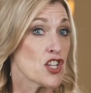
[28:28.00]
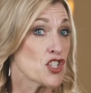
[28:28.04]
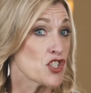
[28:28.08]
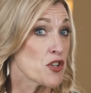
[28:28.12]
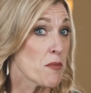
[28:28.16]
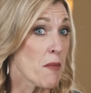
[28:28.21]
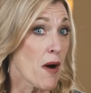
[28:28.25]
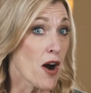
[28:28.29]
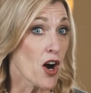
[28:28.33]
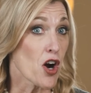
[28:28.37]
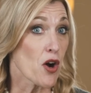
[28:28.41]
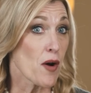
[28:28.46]

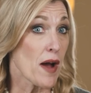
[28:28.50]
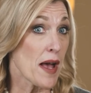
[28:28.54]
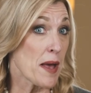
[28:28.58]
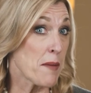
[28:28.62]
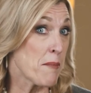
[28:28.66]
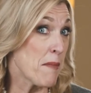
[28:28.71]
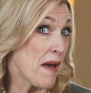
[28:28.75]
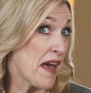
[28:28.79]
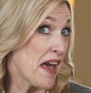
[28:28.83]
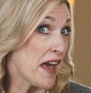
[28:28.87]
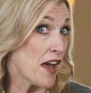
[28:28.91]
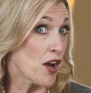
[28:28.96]
Tomorrow I
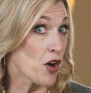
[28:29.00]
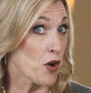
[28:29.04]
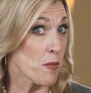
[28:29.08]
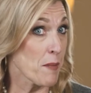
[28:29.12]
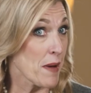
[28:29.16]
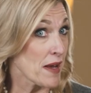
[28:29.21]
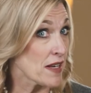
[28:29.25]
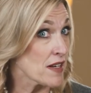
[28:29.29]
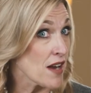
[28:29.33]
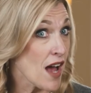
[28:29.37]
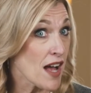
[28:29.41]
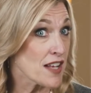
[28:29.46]
may or
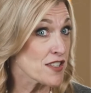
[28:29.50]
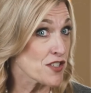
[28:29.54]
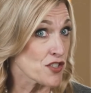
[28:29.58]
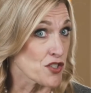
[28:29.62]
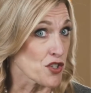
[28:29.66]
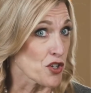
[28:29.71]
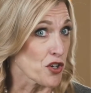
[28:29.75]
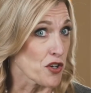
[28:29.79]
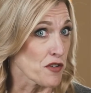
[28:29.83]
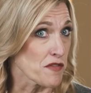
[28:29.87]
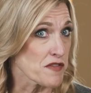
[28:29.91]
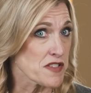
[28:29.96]
may not
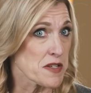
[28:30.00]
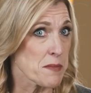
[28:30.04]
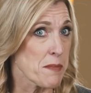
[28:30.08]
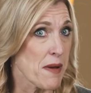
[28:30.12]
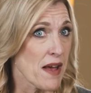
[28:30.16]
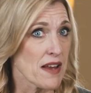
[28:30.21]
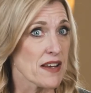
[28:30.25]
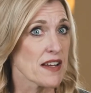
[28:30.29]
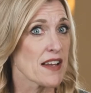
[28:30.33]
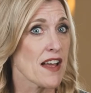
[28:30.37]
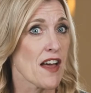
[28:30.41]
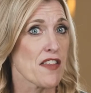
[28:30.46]
serve,
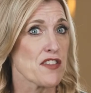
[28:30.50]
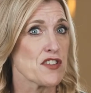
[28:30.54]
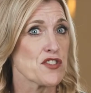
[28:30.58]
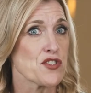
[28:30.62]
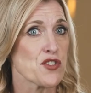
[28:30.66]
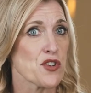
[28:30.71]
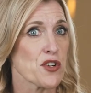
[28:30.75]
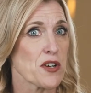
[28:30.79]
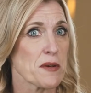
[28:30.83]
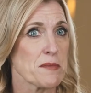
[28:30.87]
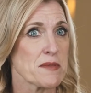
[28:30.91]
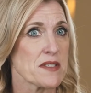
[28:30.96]
depending on the
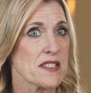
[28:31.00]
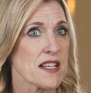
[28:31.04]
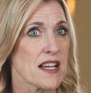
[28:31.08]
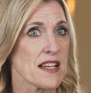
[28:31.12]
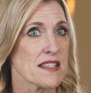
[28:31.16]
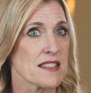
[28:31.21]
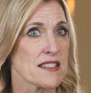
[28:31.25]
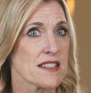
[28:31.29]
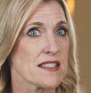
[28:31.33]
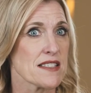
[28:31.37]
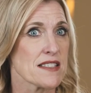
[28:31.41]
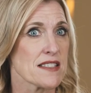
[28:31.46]

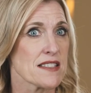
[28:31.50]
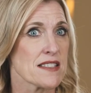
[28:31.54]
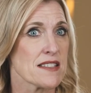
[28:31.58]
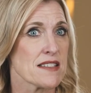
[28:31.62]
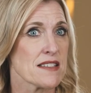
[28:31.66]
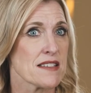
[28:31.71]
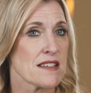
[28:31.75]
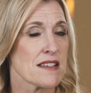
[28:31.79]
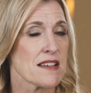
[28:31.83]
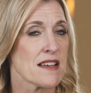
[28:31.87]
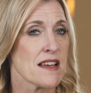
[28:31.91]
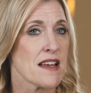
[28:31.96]
circumstances.